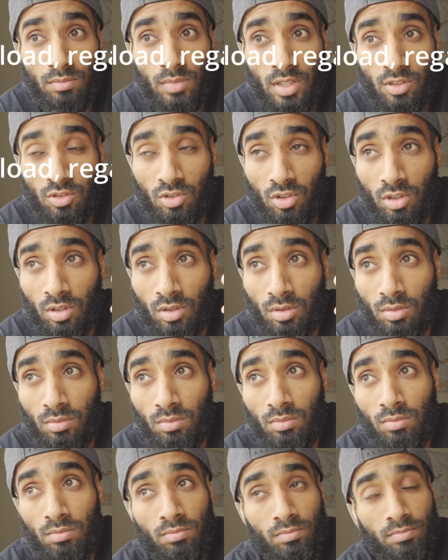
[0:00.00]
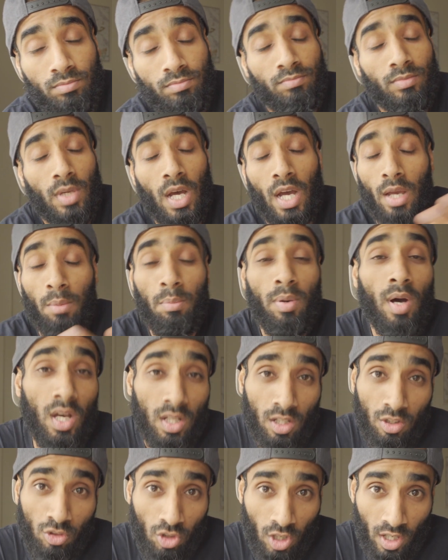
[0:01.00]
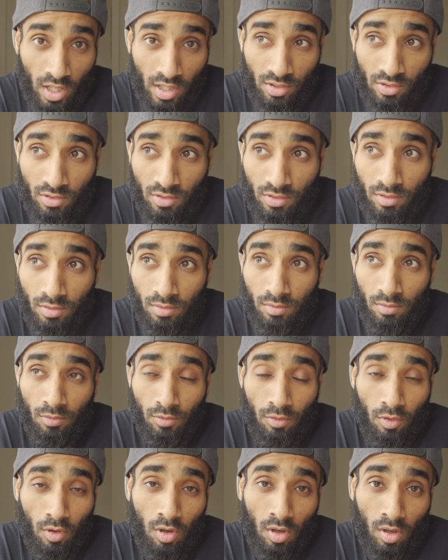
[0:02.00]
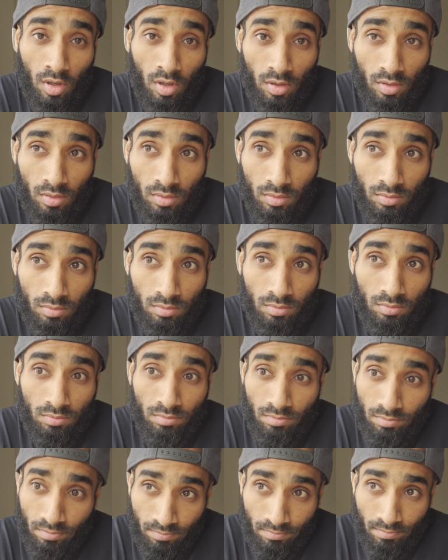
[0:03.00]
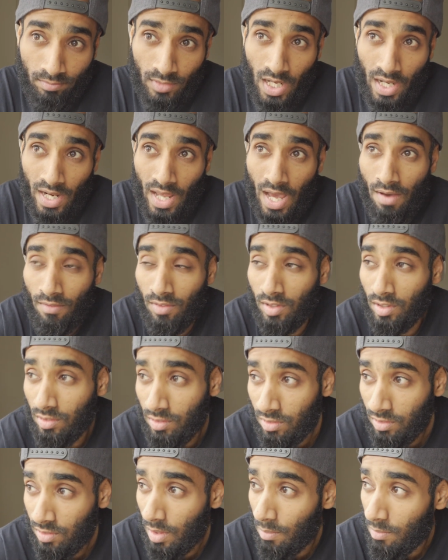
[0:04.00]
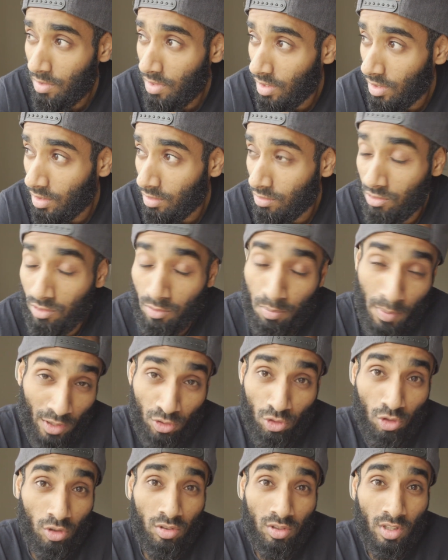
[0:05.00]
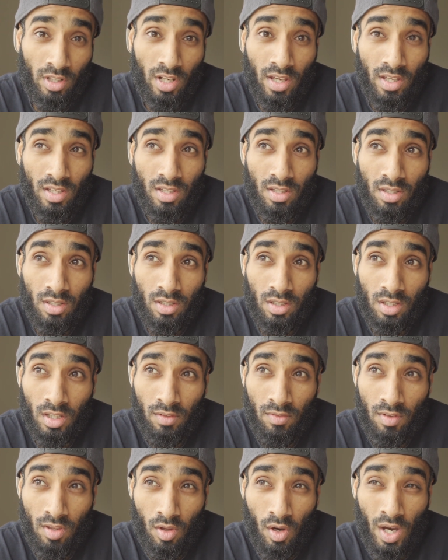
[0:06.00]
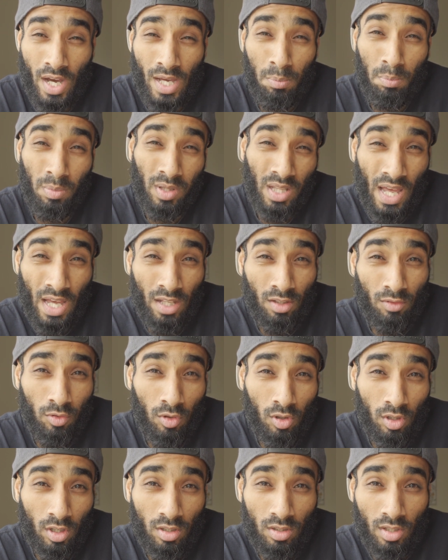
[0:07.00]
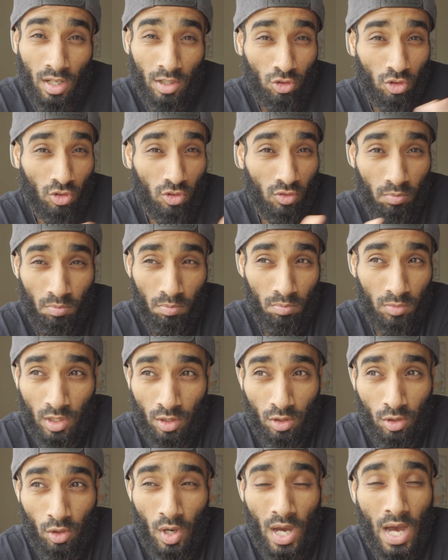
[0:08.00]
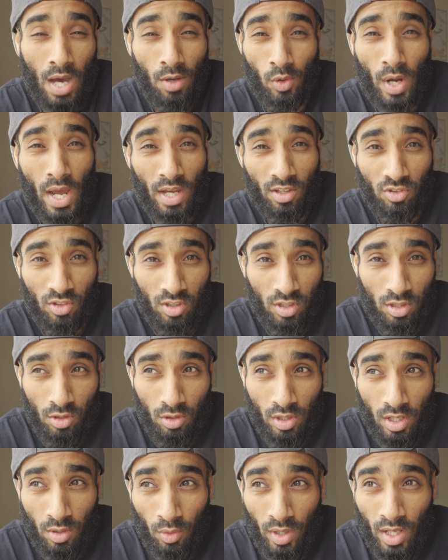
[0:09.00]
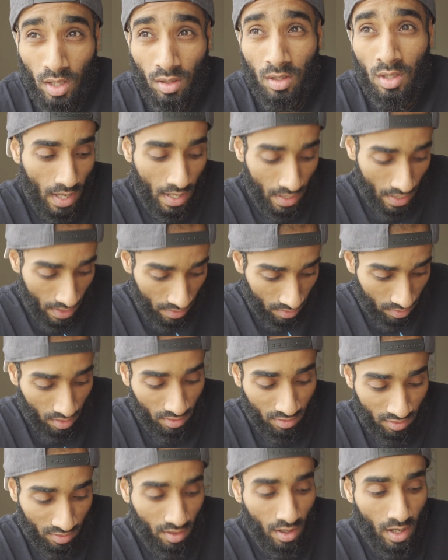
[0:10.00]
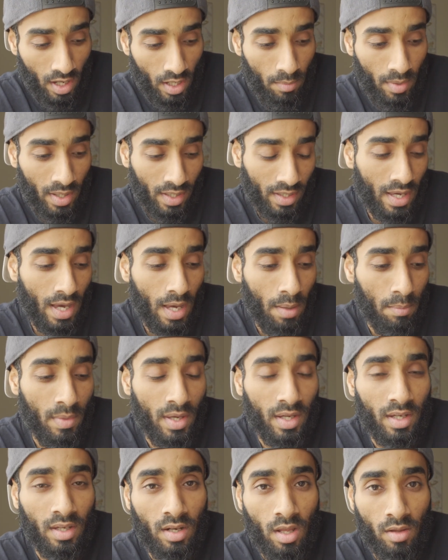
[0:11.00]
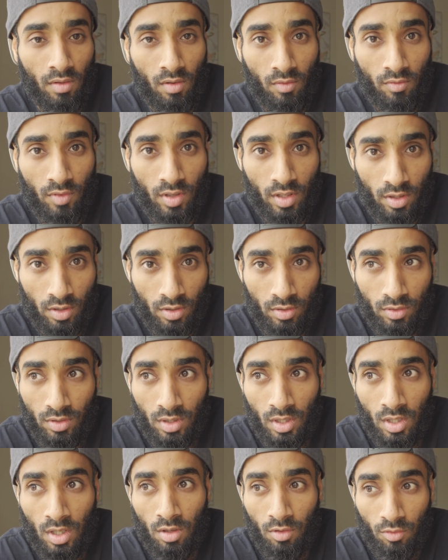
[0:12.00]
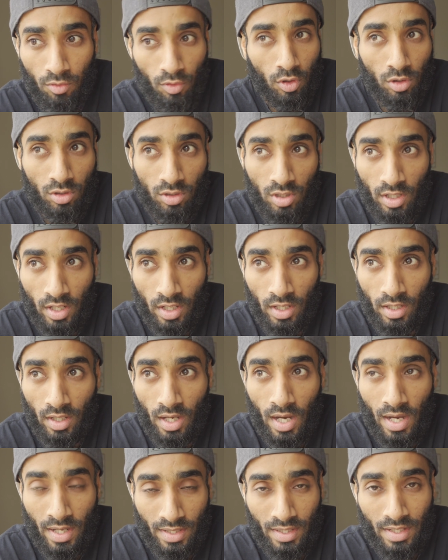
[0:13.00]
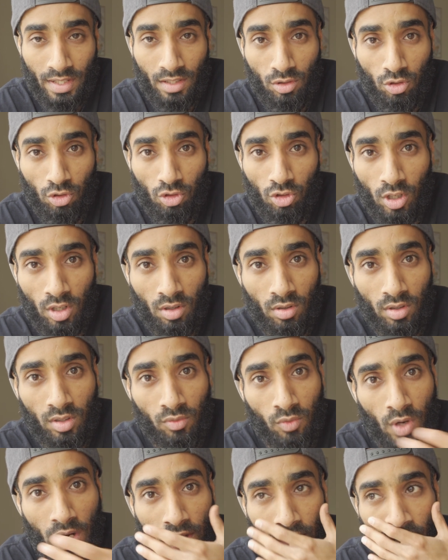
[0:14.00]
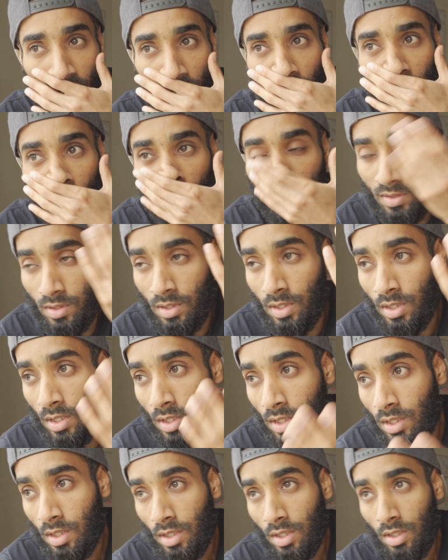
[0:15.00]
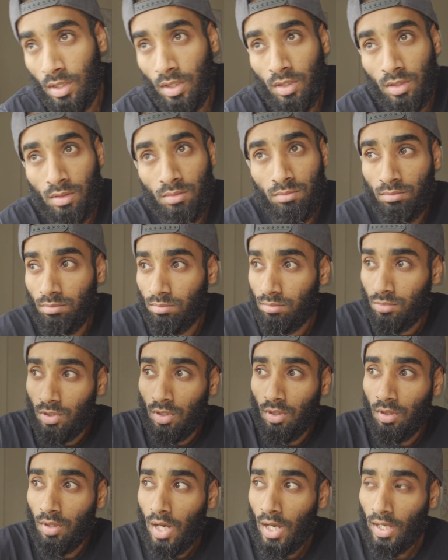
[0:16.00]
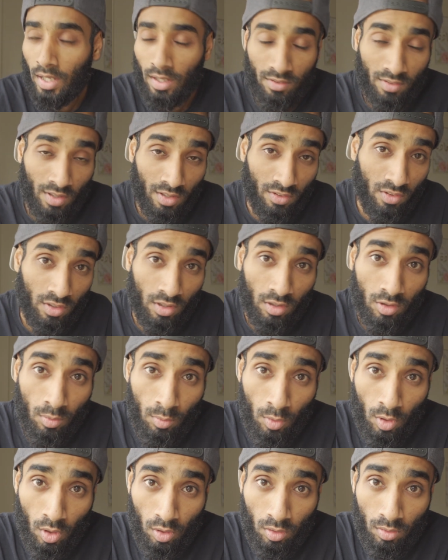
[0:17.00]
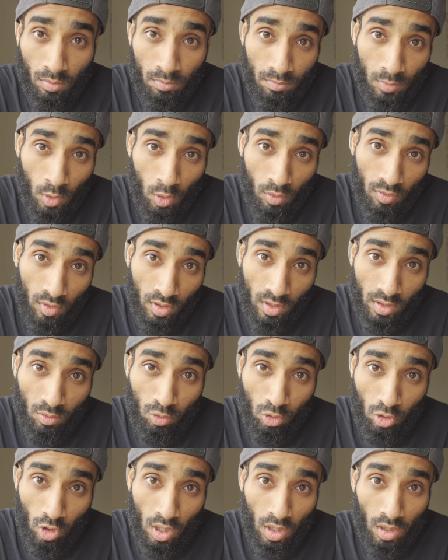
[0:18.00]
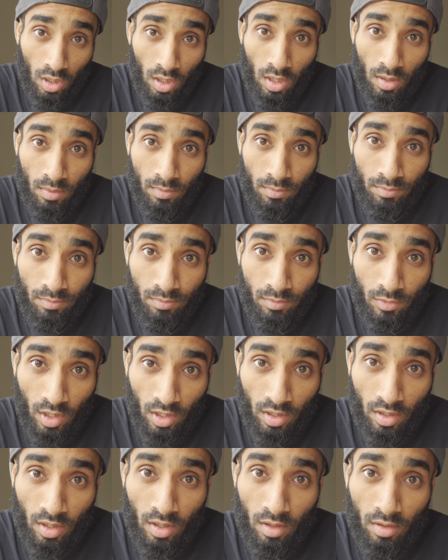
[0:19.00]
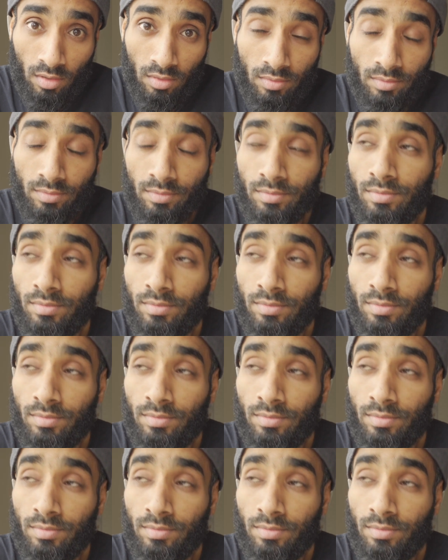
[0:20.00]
And so I apologize for not having something special today, even though I planned for it. I just didn't know how to execute it well. And at this time, I can't make another video for today. I need to share it right now. So I guess I'll see you tomorrow, hopefully, inshallah. Take care.